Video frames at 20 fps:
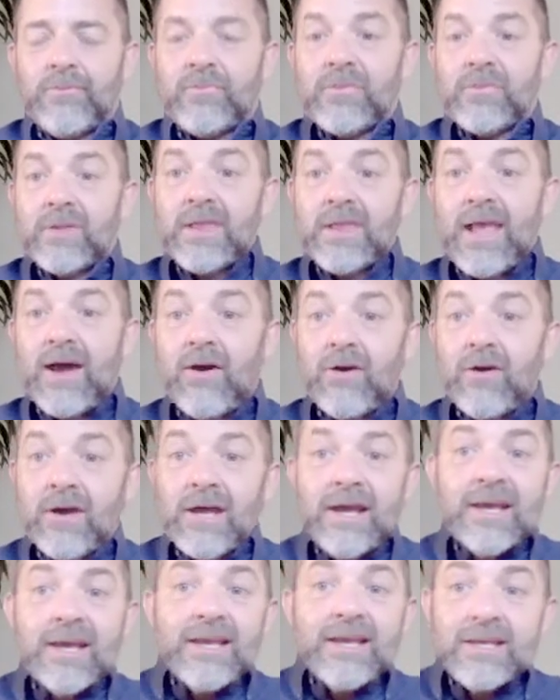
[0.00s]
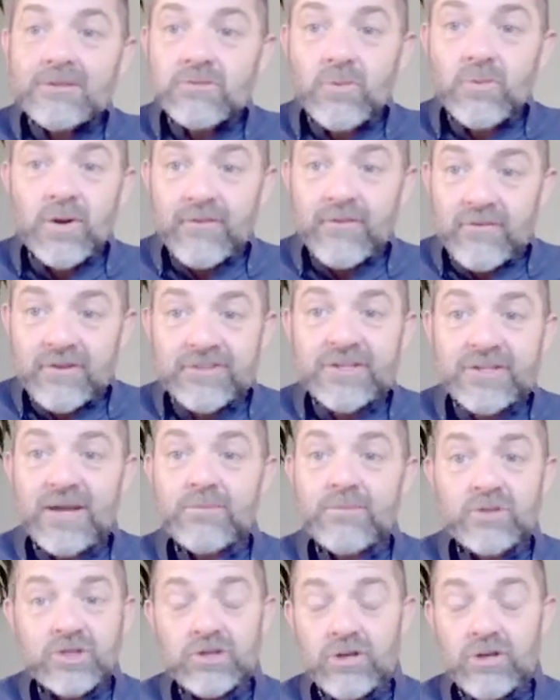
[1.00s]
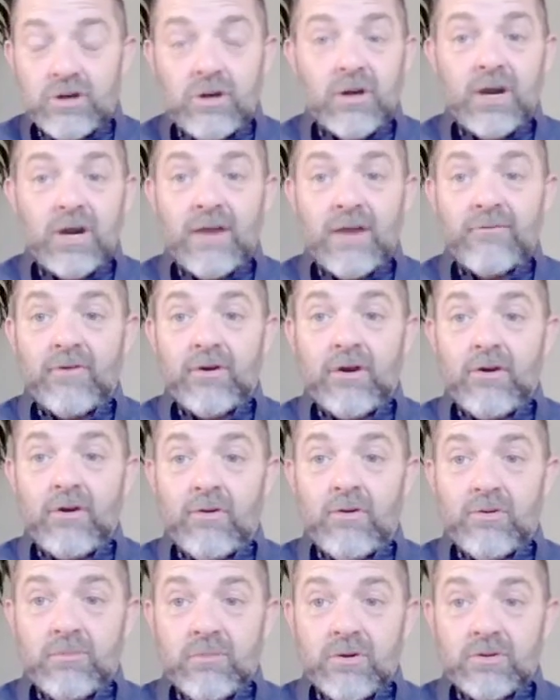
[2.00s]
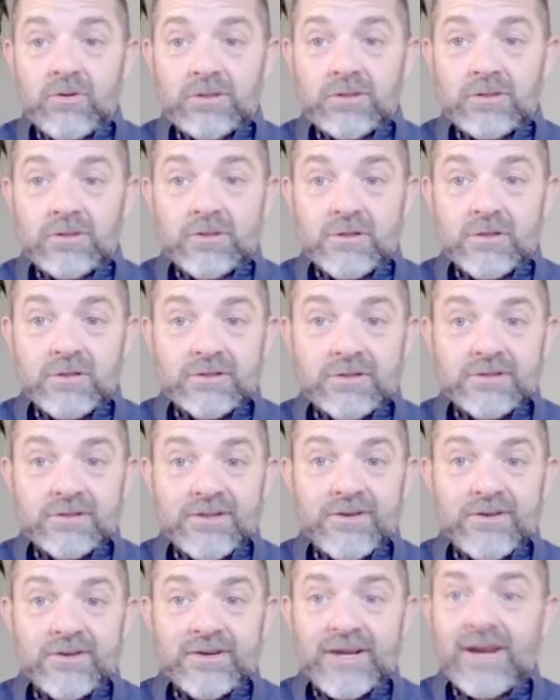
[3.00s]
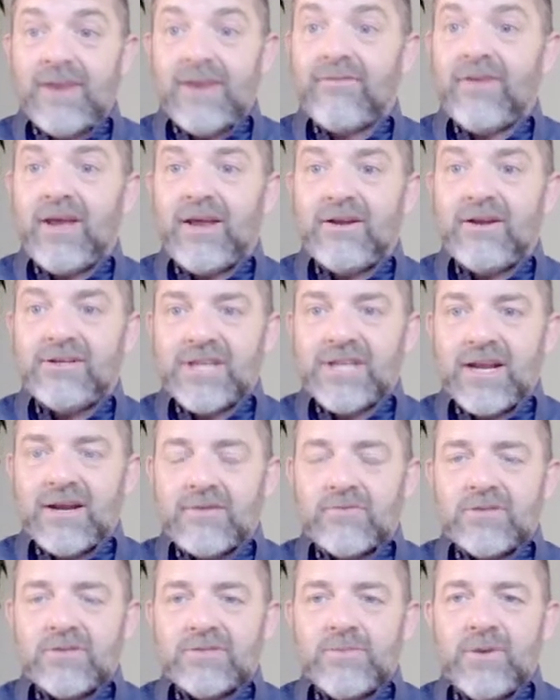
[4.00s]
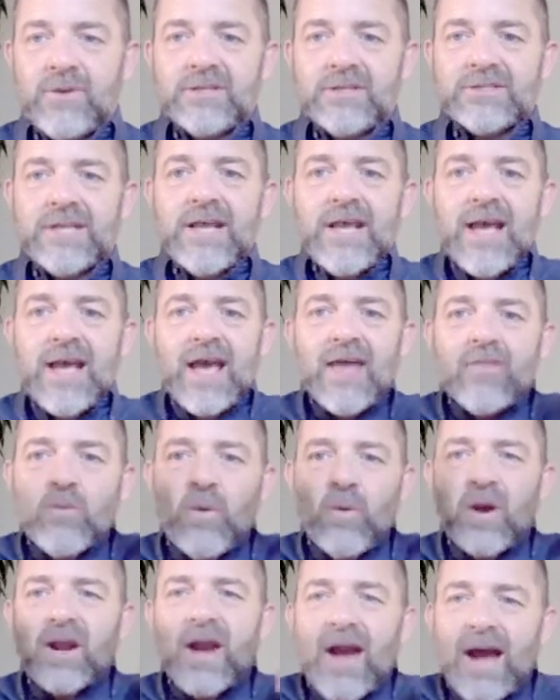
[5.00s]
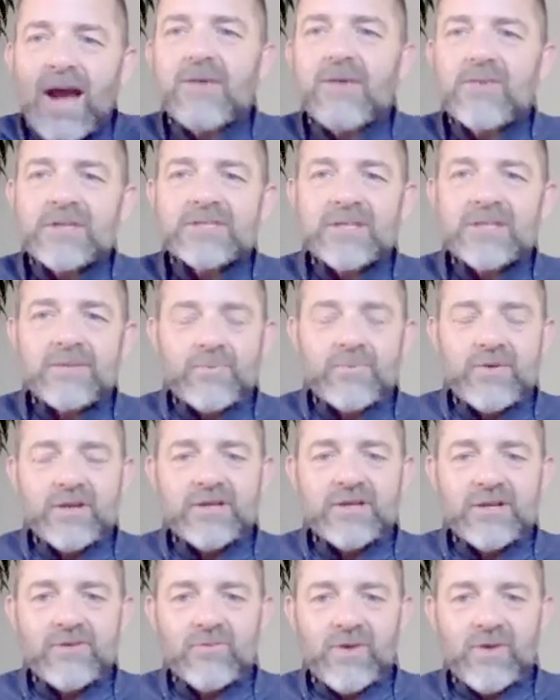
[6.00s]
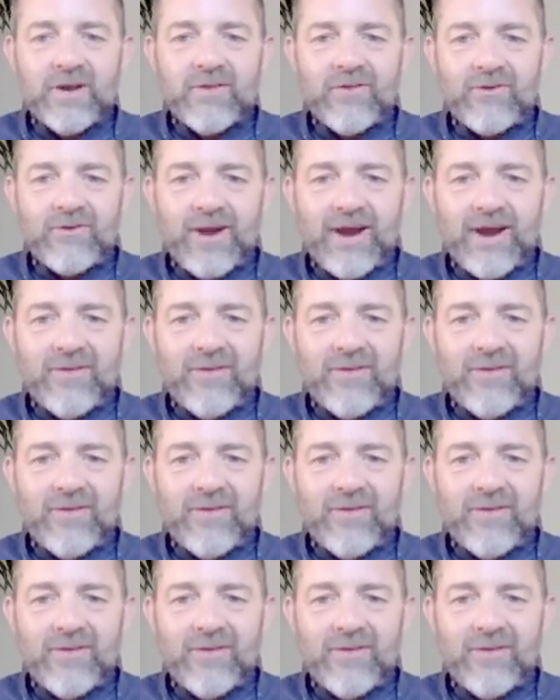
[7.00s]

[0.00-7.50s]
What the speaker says: Now, each one of us, I'm sure, have our own emotional, kind of energetic response. And the one I was imprinted with around